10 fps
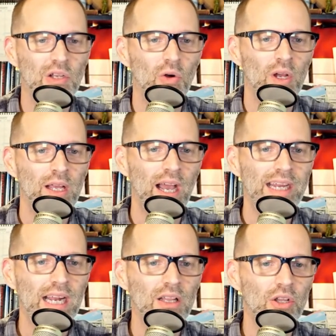So I
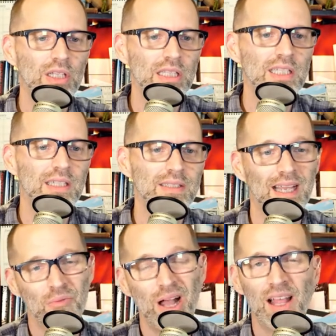kind of look at this and
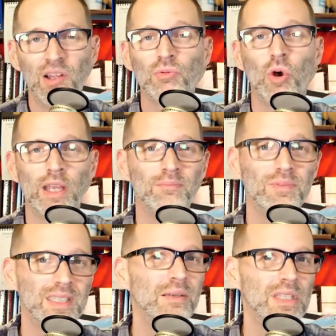say, well, Elroy
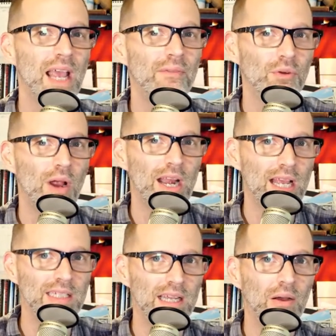seems to have the right
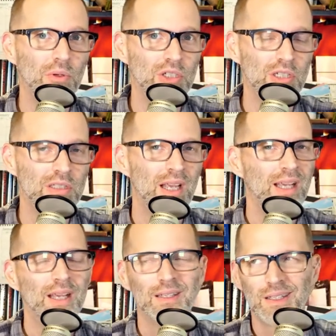idea, which is,
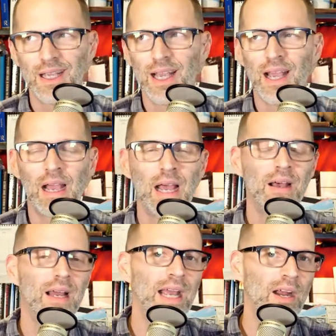
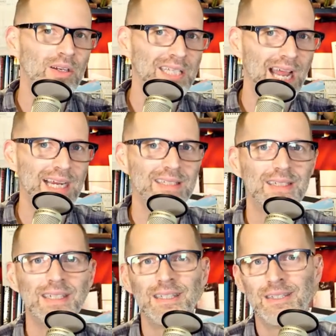yeah, air
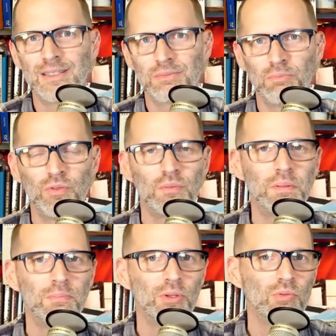taxis, moving
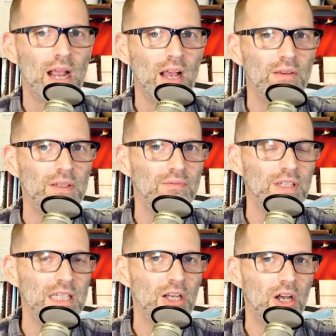people around at
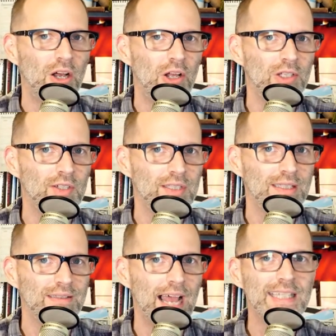
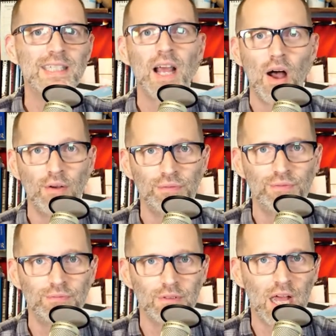VTOLs, that's
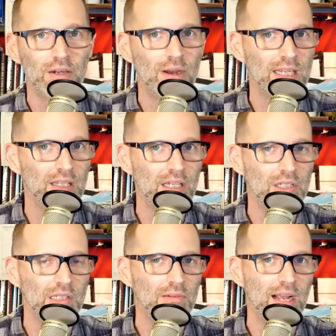tough. A lot of
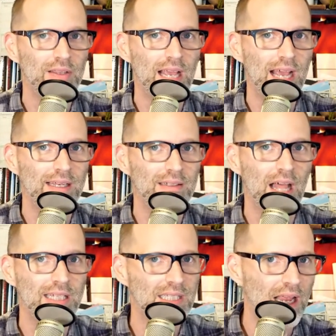regulations around that, a
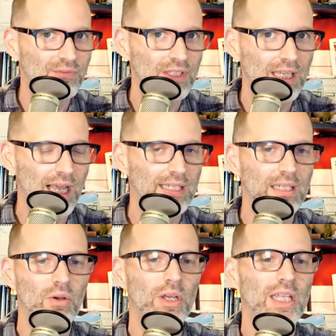lot of mm-hmm. safety you got to
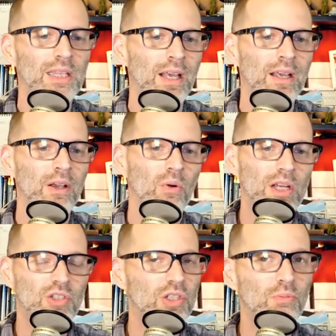deal with.
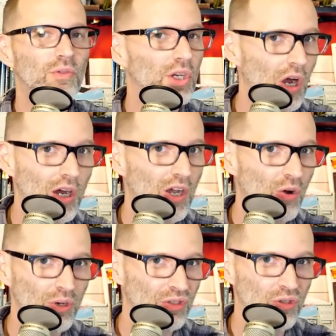Whereas just moving
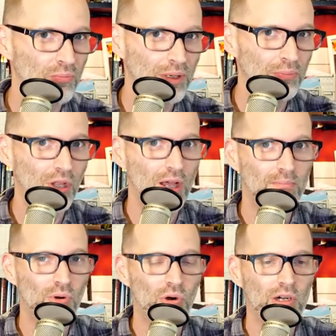cargo where there's no people
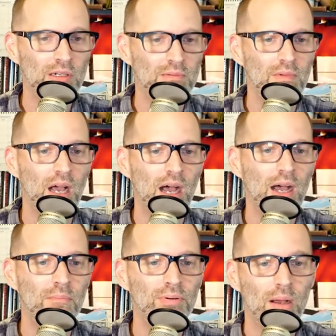on board,
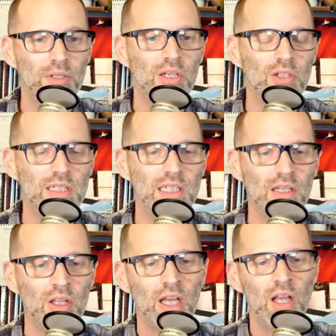uh, probably a good
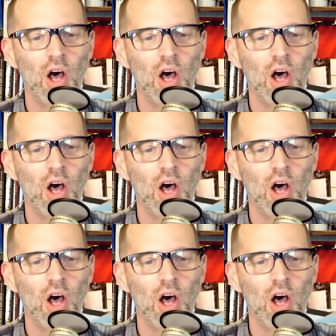deal.